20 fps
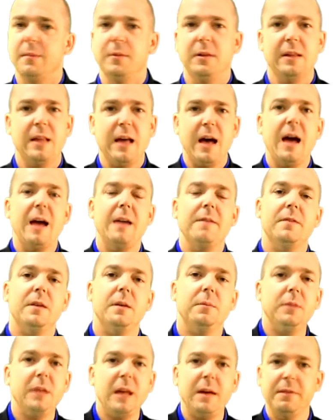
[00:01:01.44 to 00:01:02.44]
I'm alive and
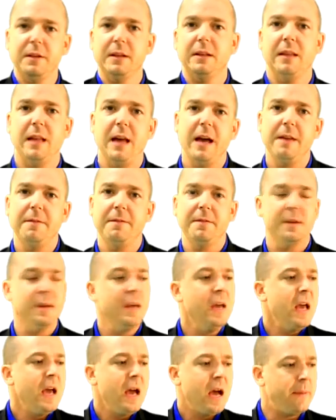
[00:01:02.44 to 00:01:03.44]
I'm loving life and
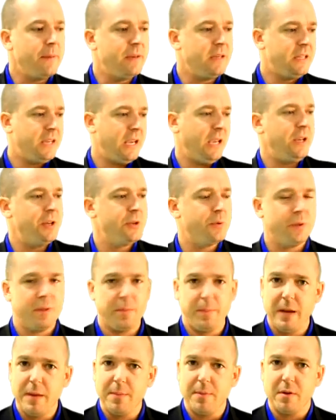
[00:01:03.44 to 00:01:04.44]
I'm engaged with the
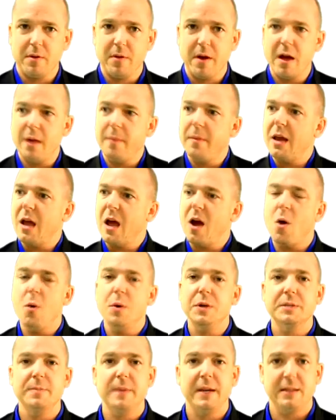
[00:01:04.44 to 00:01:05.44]
people around me and I
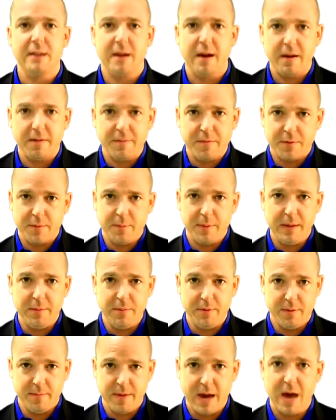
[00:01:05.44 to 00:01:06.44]
always make time for the
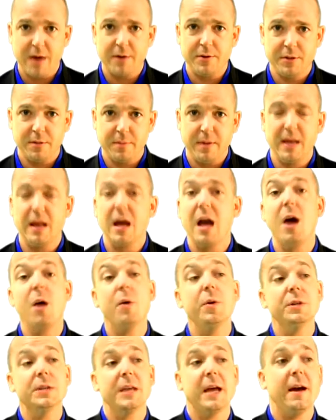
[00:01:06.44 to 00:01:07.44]
people that matter to me and I
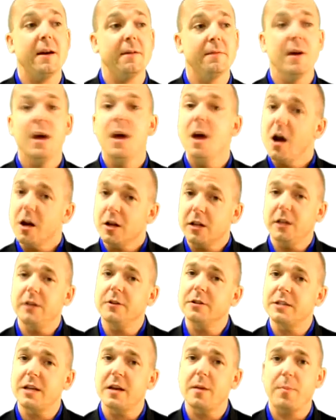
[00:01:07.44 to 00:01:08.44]
always have a clear
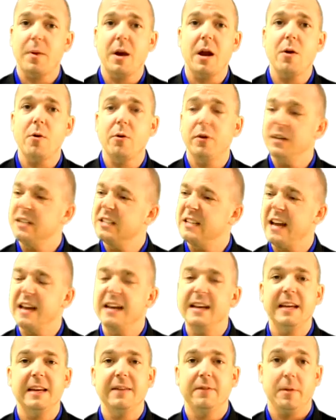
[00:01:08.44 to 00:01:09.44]
set of priorities in
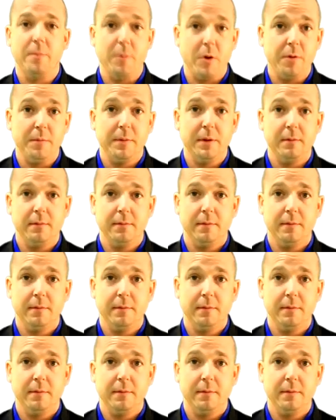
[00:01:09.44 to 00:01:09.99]
any given moment.